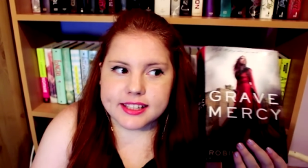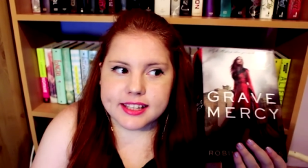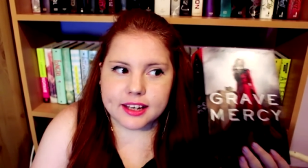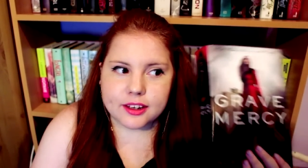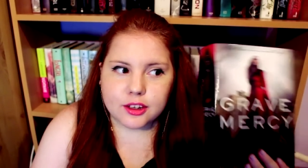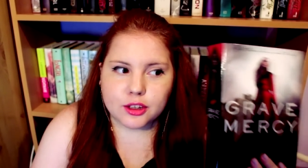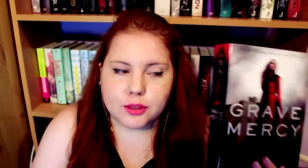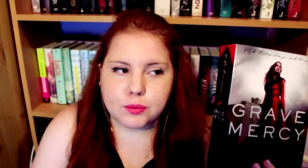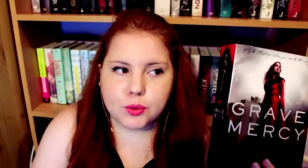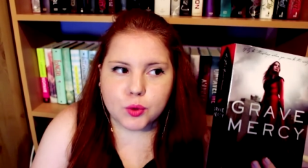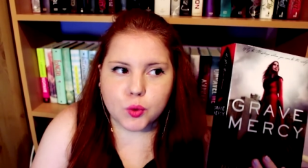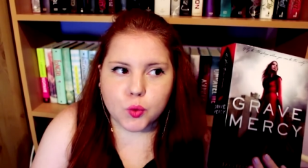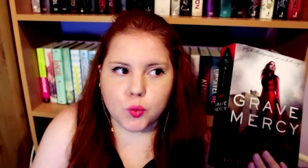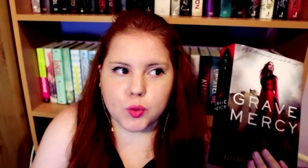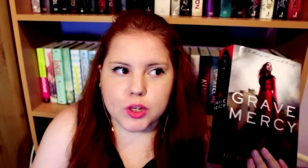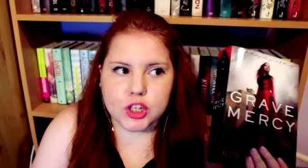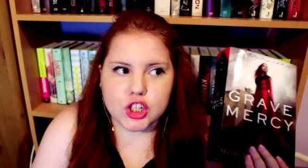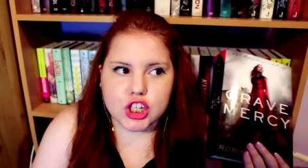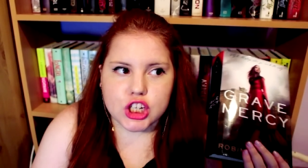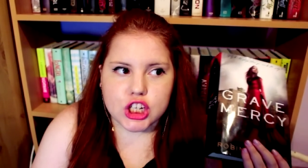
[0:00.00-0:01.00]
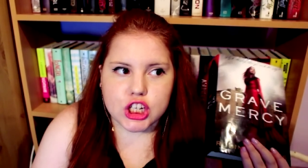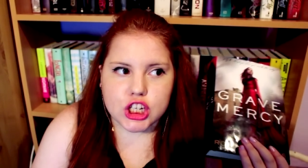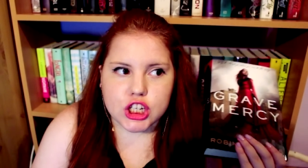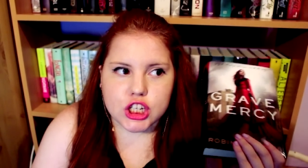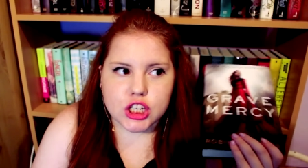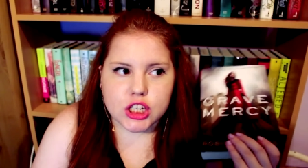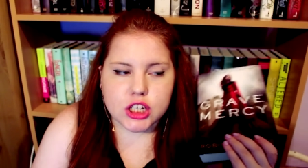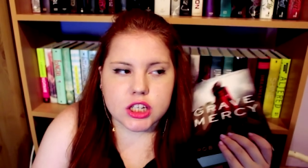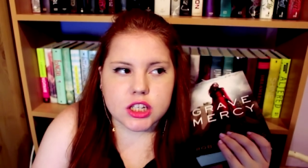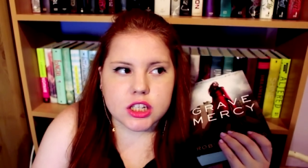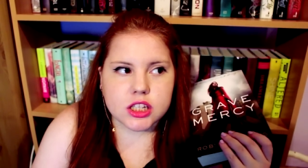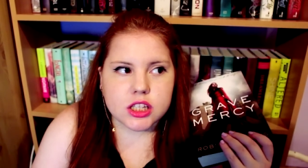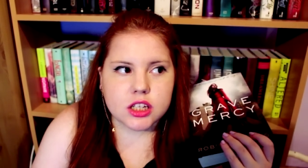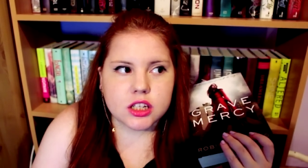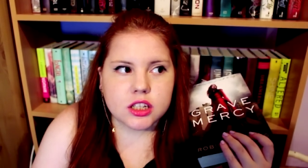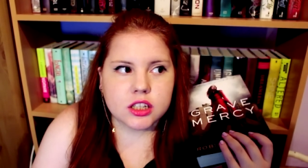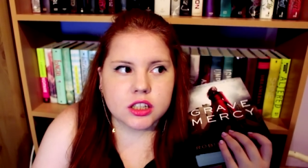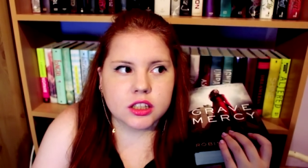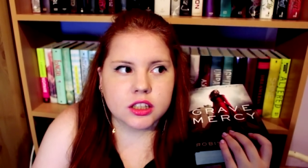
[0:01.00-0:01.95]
second book, which is